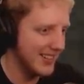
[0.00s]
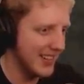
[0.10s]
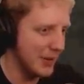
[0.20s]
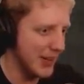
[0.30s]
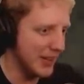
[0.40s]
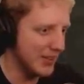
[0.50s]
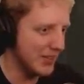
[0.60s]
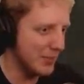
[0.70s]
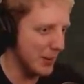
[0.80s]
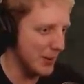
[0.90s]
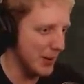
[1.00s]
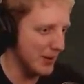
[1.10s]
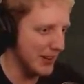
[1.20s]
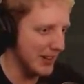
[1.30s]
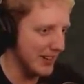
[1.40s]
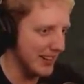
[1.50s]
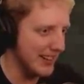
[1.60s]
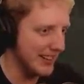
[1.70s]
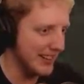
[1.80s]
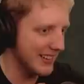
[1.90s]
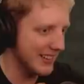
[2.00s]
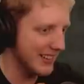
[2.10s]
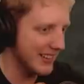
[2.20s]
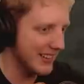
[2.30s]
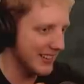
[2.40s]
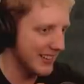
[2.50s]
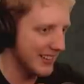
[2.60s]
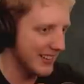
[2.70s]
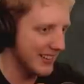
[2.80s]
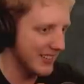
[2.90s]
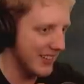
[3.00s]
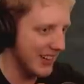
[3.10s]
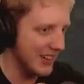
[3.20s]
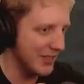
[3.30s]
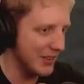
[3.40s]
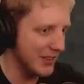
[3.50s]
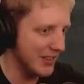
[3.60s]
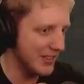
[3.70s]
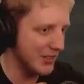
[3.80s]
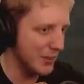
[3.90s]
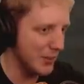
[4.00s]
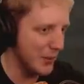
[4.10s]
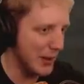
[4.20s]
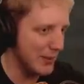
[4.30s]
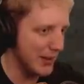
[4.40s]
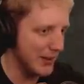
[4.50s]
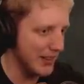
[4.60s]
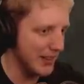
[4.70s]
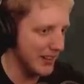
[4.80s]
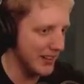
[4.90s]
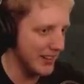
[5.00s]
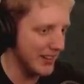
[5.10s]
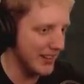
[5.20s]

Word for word: To anyone else, probably not very great. But I love doing this, just wiping out an area.